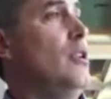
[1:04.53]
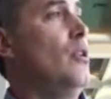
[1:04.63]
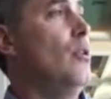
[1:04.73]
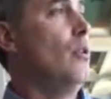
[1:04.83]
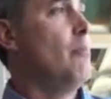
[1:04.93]

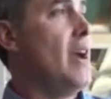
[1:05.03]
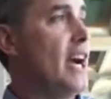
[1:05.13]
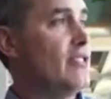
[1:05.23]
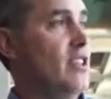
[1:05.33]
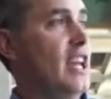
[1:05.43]
or a
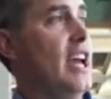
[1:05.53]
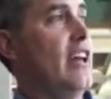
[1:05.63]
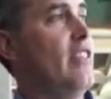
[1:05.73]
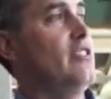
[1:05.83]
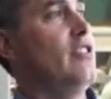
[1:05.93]
magazine
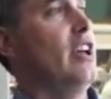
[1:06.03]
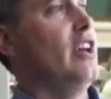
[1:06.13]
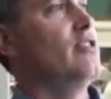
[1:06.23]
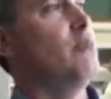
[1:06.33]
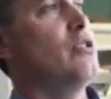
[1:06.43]
ad that
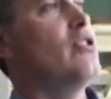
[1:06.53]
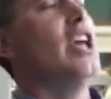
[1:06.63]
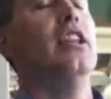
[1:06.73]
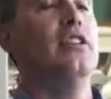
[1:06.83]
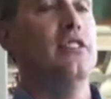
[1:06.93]
says
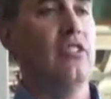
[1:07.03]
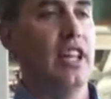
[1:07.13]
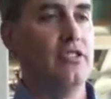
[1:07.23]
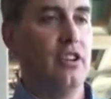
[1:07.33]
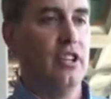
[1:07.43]
Mercedes and
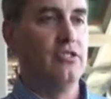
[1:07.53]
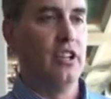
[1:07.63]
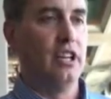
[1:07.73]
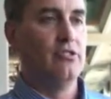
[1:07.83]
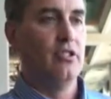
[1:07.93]
that's all it
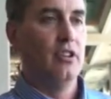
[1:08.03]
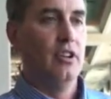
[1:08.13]
says.